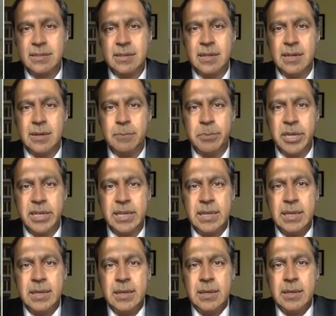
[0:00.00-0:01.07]
uh, but
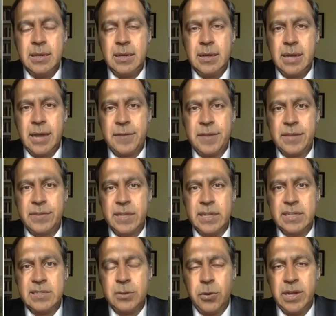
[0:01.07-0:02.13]
uh, I think that
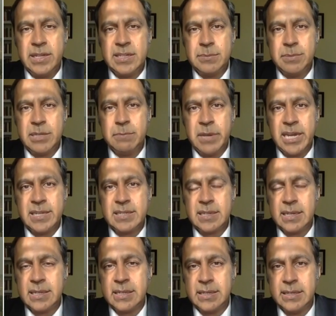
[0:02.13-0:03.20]
it's going to be based
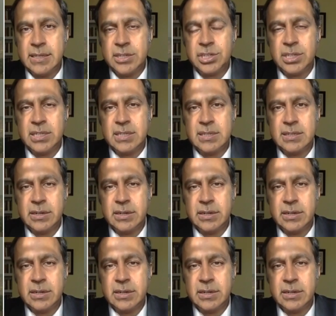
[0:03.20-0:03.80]
on conditions.